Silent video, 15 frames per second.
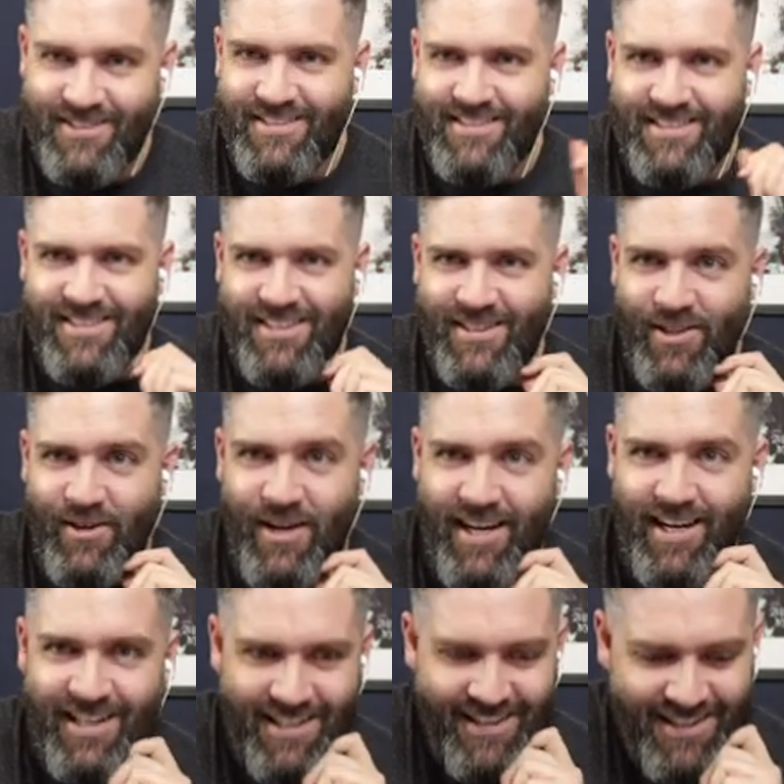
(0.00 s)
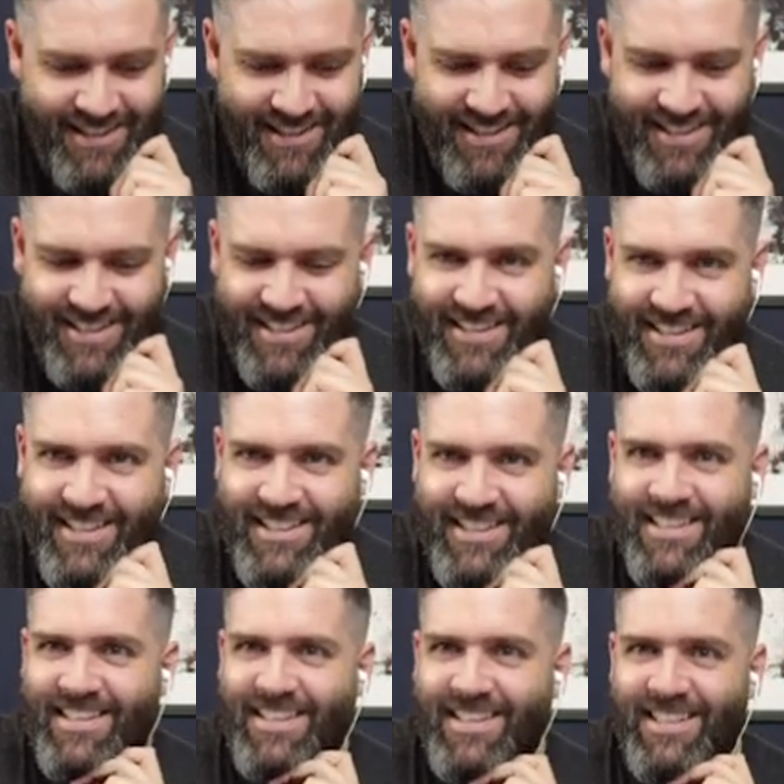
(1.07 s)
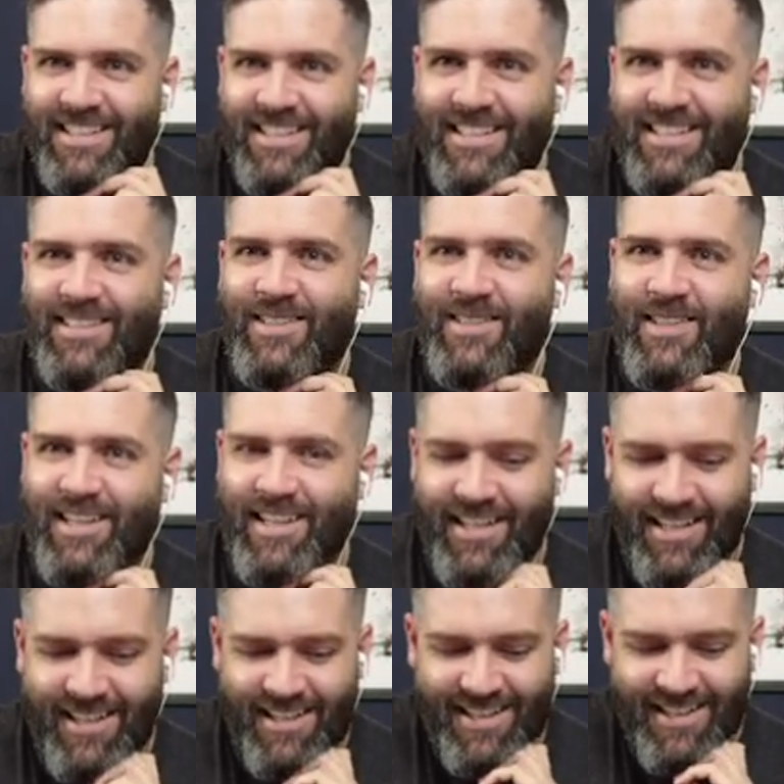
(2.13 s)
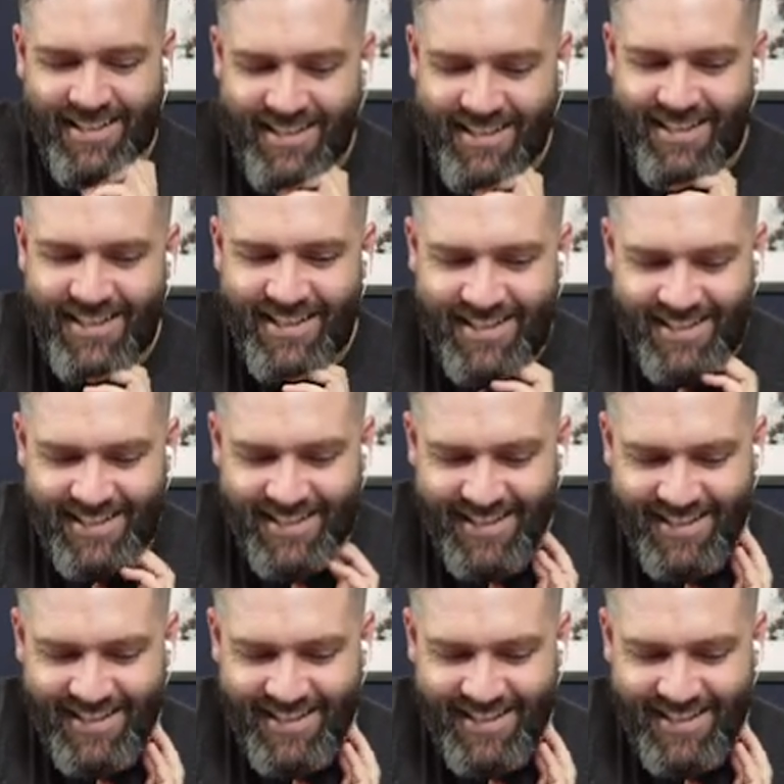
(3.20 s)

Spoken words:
[no speech]